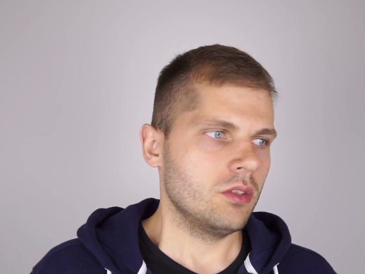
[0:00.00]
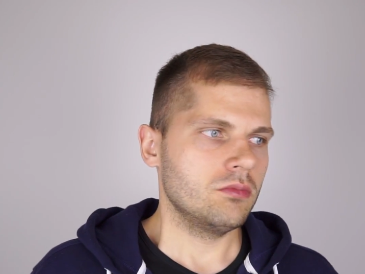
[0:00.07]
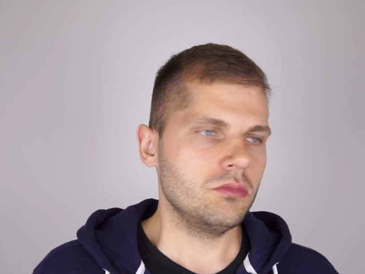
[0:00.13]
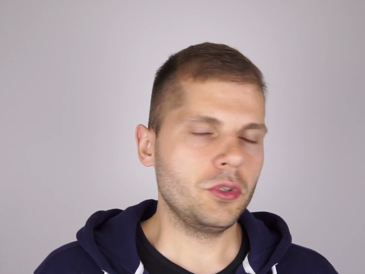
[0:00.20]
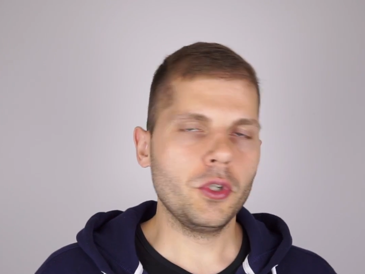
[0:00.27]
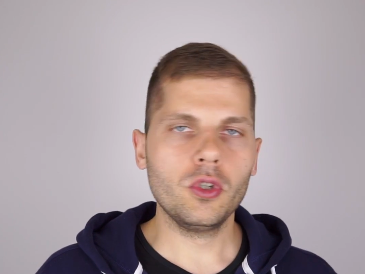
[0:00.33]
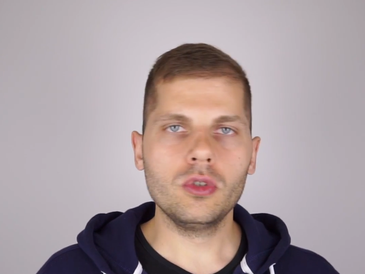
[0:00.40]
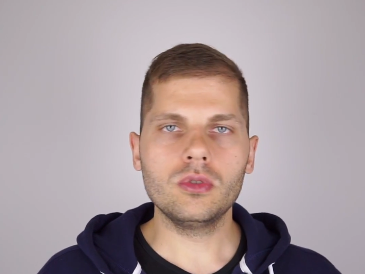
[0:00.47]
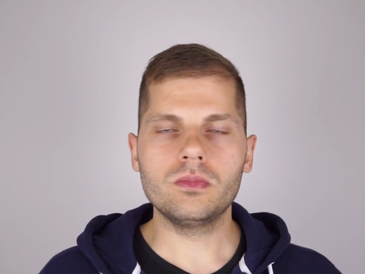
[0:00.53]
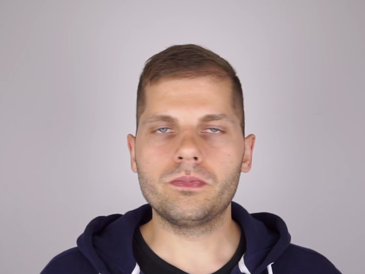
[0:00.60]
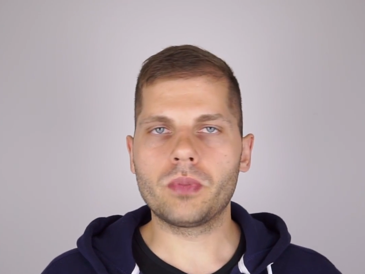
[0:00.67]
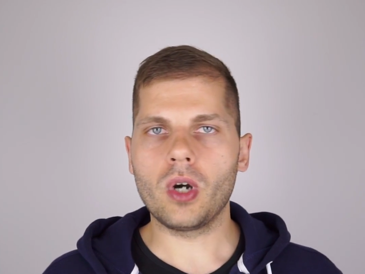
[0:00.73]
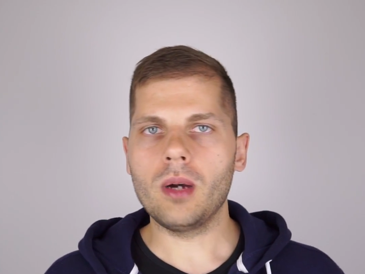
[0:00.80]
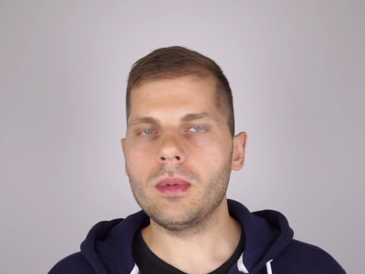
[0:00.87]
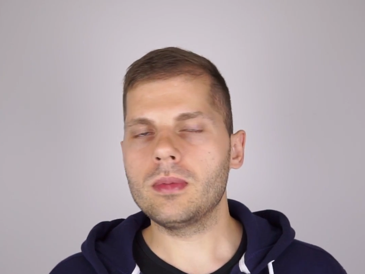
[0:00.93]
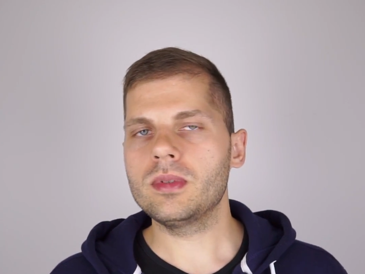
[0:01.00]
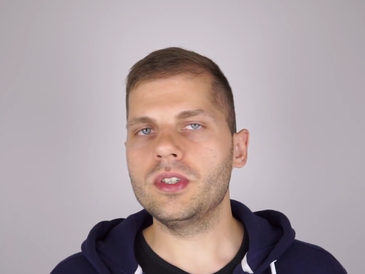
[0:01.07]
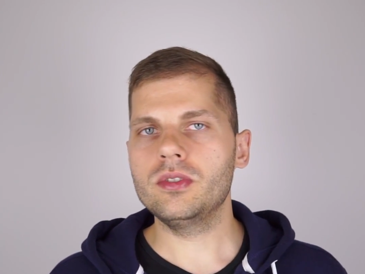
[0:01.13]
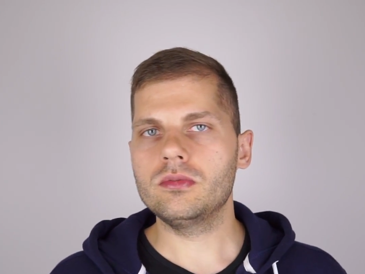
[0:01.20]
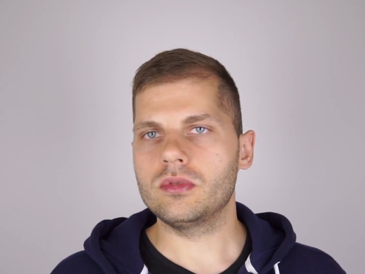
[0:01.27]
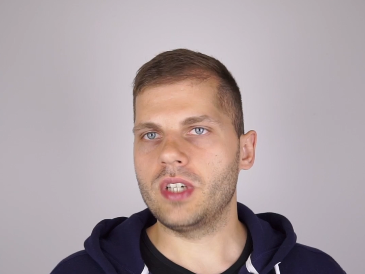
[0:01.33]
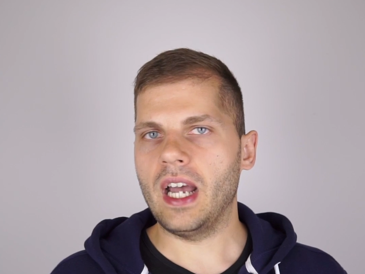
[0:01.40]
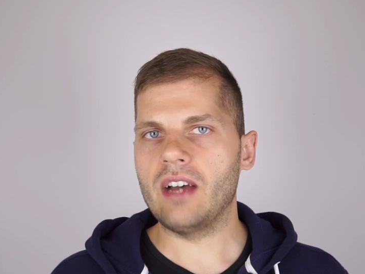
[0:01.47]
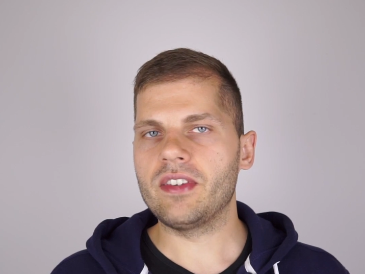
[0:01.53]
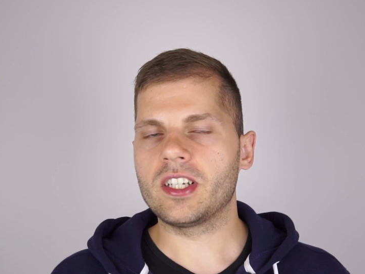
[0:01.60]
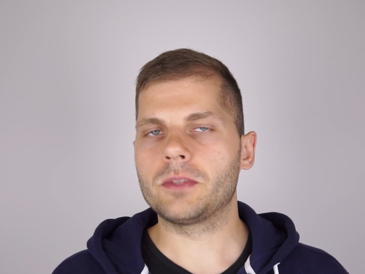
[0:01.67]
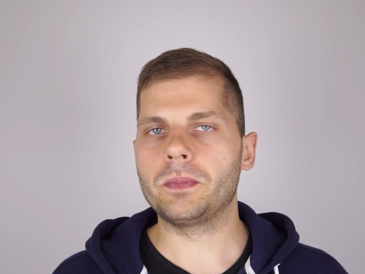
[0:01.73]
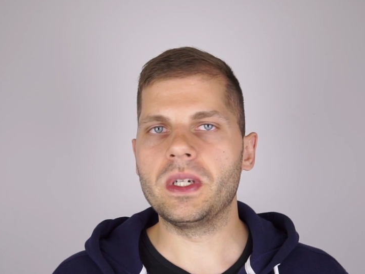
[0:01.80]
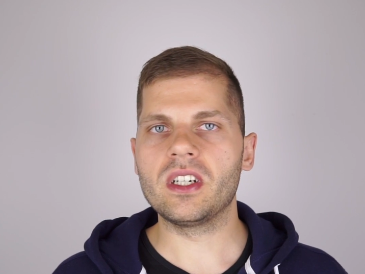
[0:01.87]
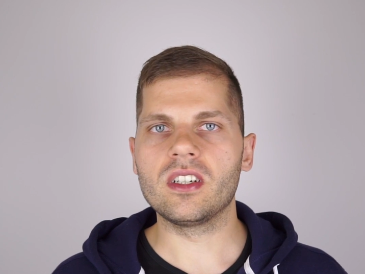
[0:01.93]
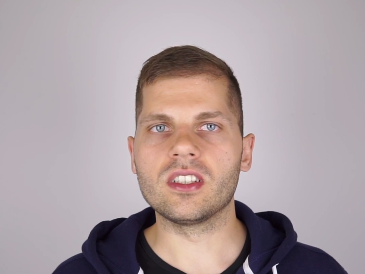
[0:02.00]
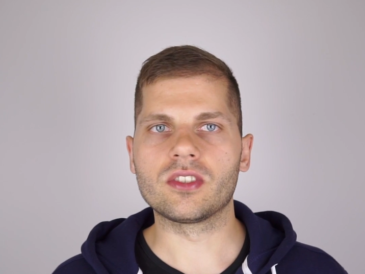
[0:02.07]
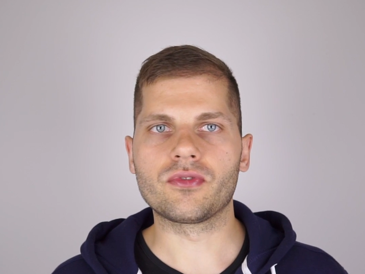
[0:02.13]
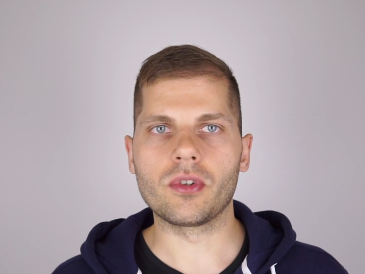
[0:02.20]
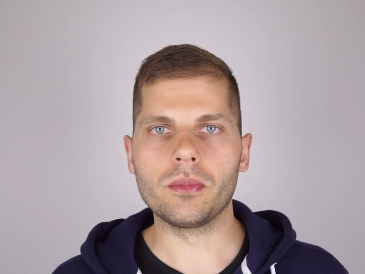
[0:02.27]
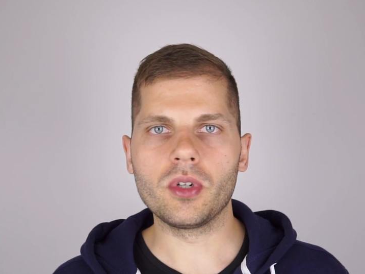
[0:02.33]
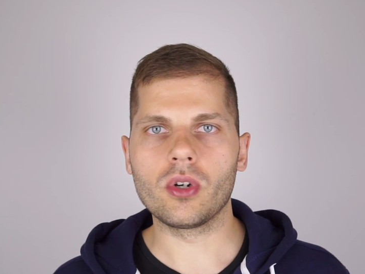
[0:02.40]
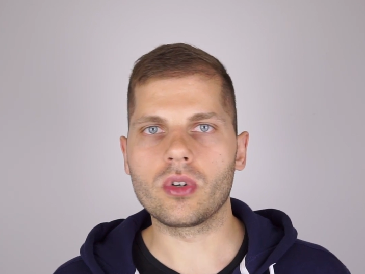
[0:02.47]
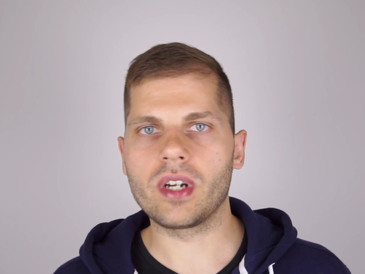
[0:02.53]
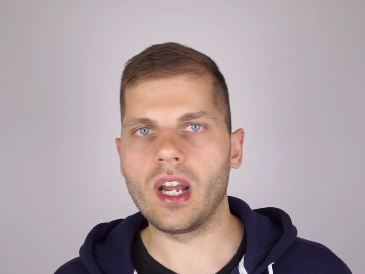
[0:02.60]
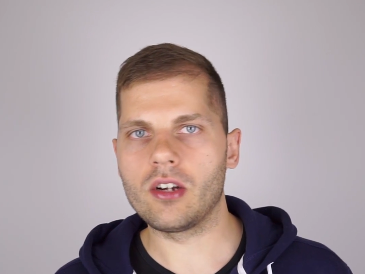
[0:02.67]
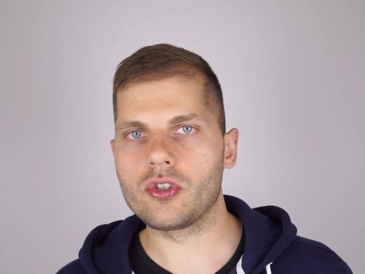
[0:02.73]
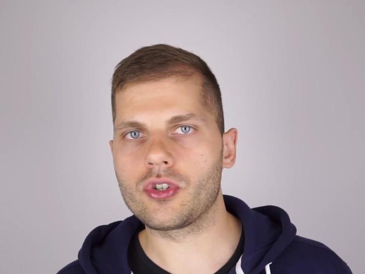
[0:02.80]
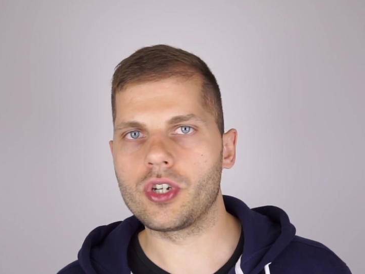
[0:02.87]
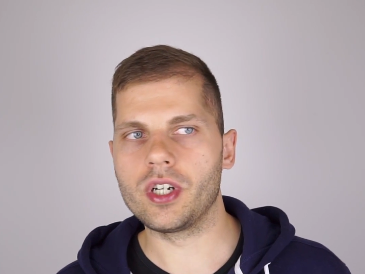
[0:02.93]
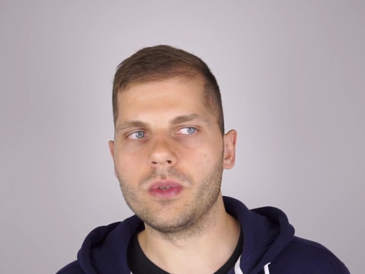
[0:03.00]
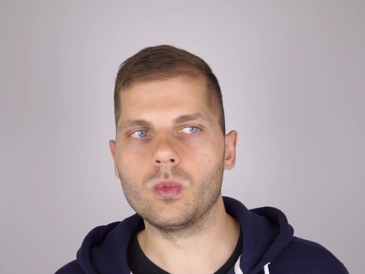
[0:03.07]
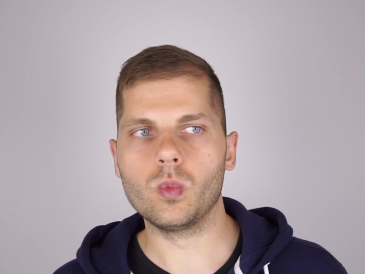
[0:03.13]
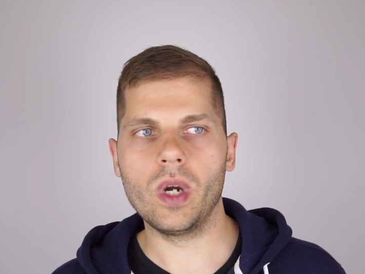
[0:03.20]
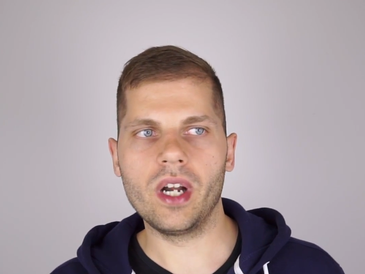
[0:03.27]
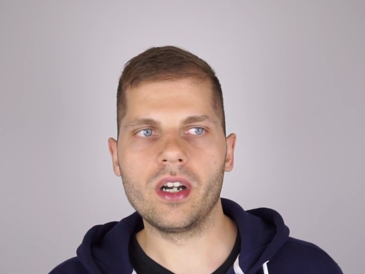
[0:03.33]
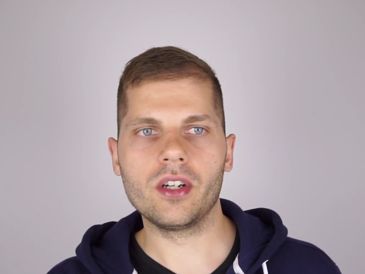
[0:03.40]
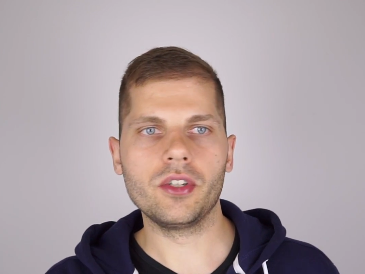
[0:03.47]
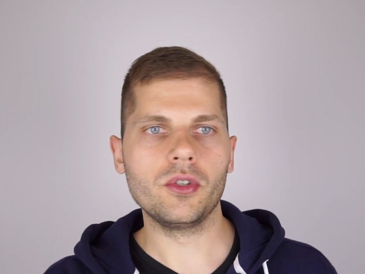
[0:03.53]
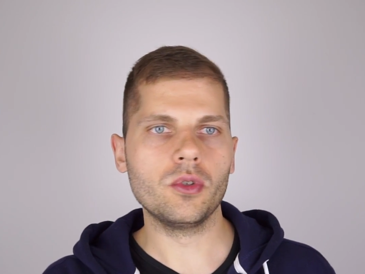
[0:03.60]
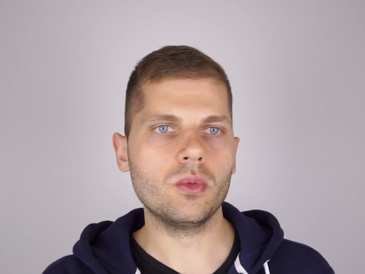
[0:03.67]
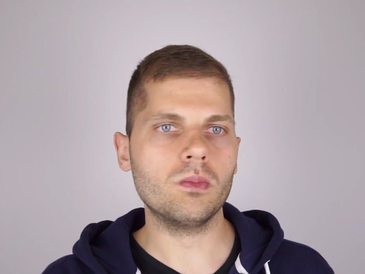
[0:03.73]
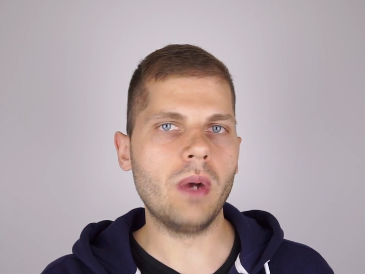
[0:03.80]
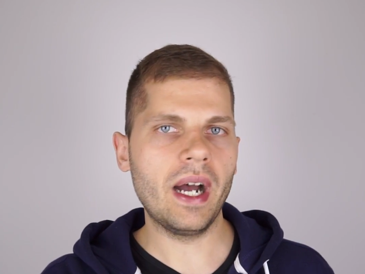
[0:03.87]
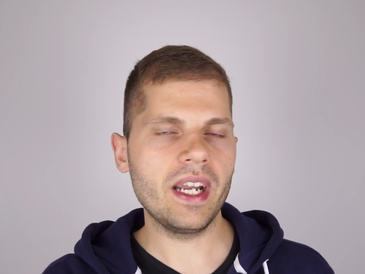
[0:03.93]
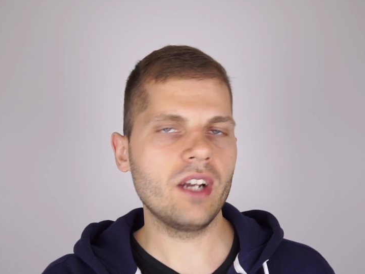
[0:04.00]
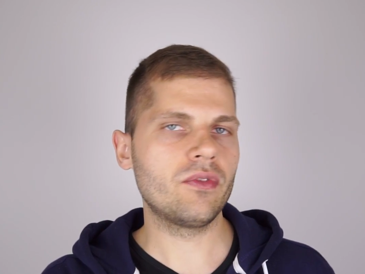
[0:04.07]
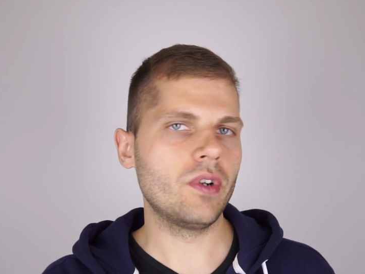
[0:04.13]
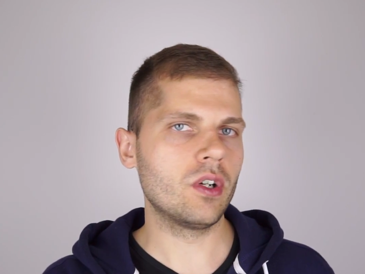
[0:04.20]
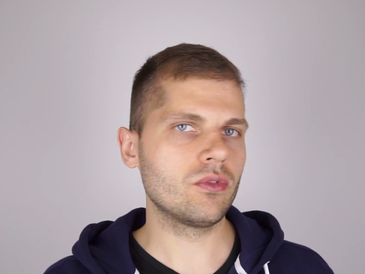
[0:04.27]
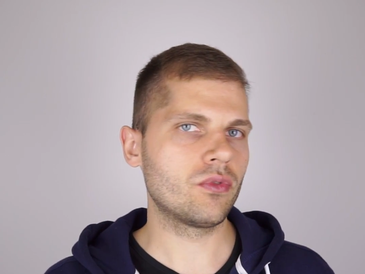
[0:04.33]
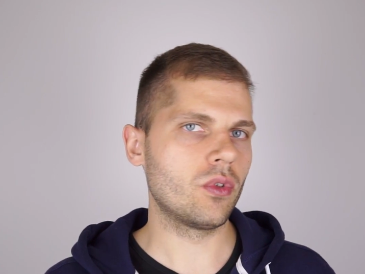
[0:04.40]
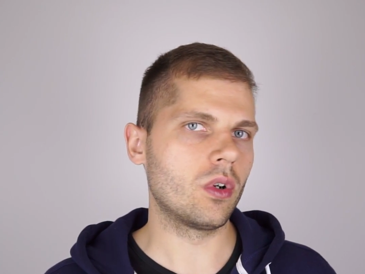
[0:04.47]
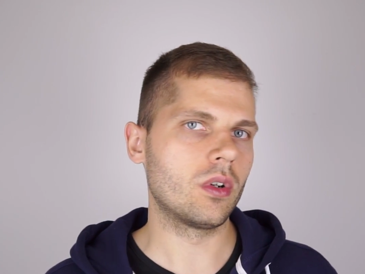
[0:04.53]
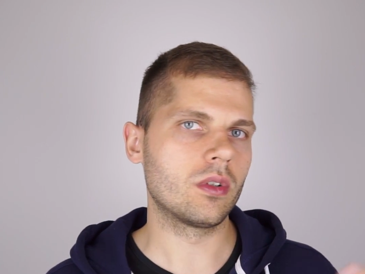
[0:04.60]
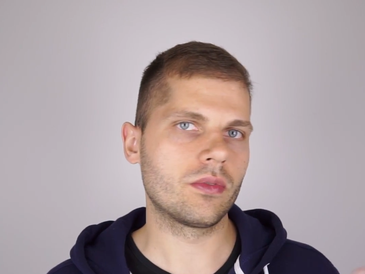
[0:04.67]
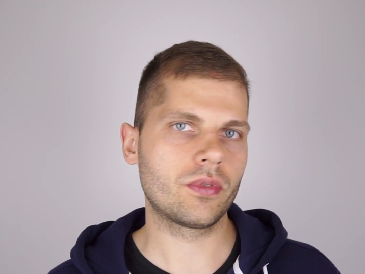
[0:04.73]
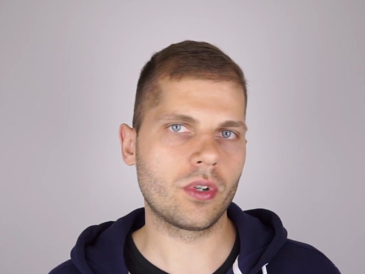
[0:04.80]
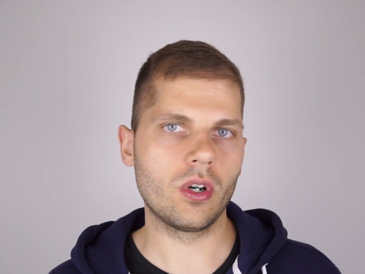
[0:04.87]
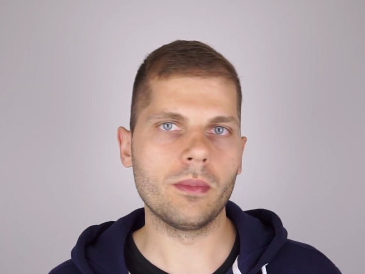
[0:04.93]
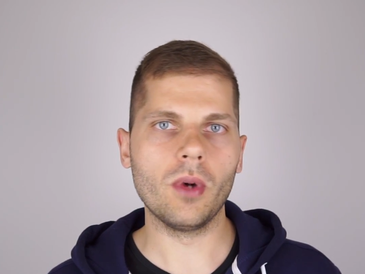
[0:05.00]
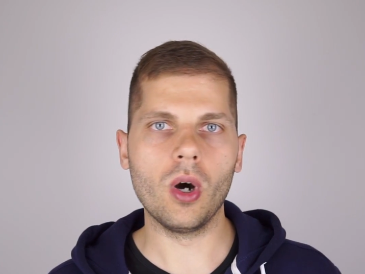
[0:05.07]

you probably have experience from your country where you buy a phone from